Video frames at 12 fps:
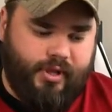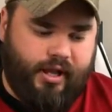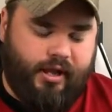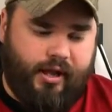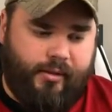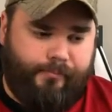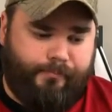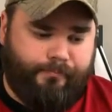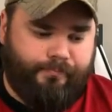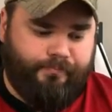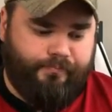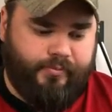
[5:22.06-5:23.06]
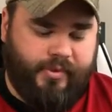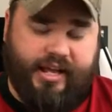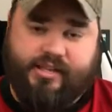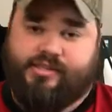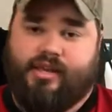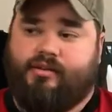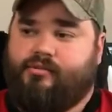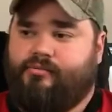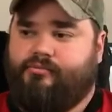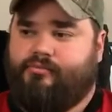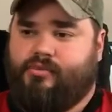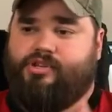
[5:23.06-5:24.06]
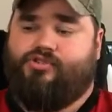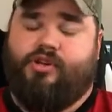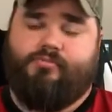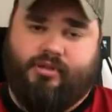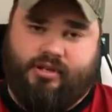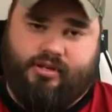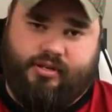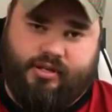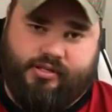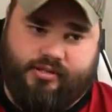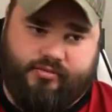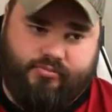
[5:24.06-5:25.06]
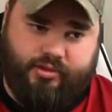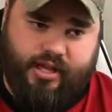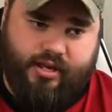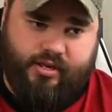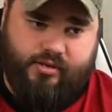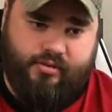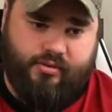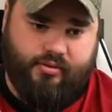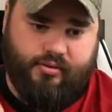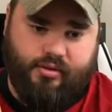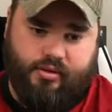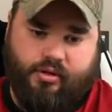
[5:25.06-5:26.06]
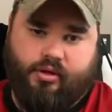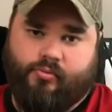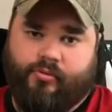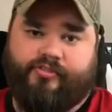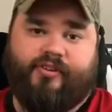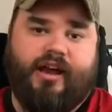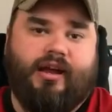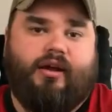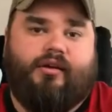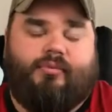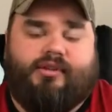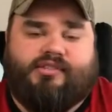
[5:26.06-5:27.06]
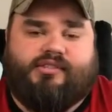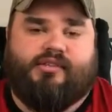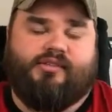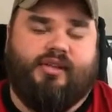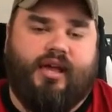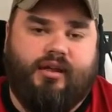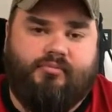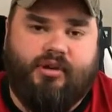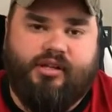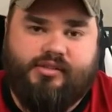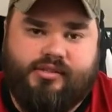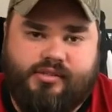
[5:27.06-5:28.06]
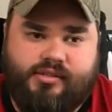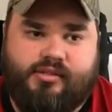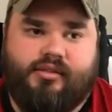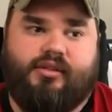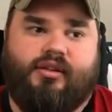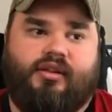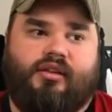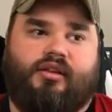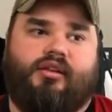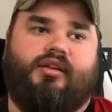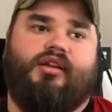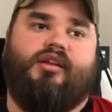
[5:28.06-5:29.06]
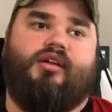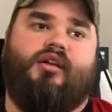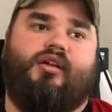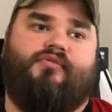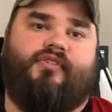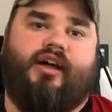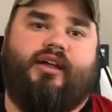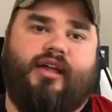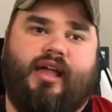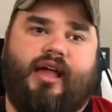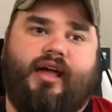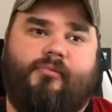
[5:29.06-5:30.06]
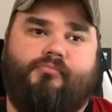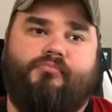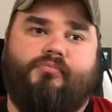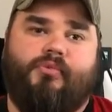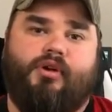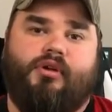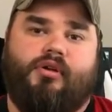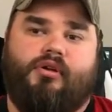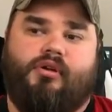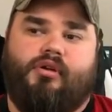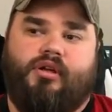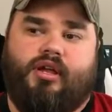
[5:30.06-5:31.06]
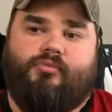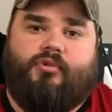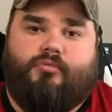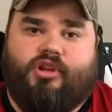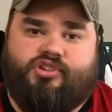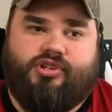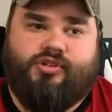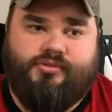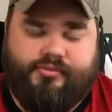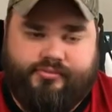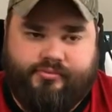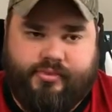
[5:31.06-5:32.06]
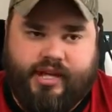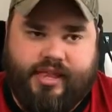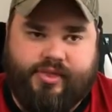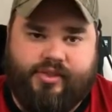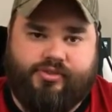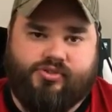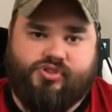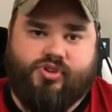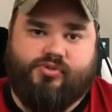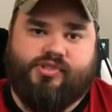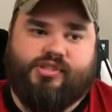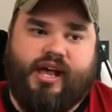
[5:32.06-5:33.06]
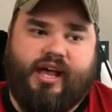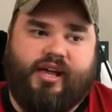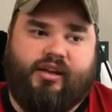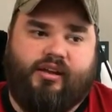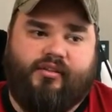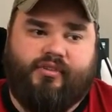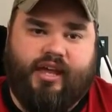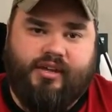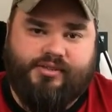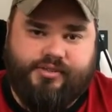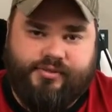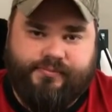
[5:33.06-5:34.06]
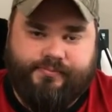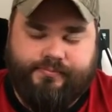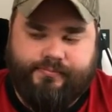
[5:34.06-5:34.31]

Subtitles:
Like I said, my treatment is completed. We'll find out in about 6 to 8 months if I am in remission and that there's no sign of cancer.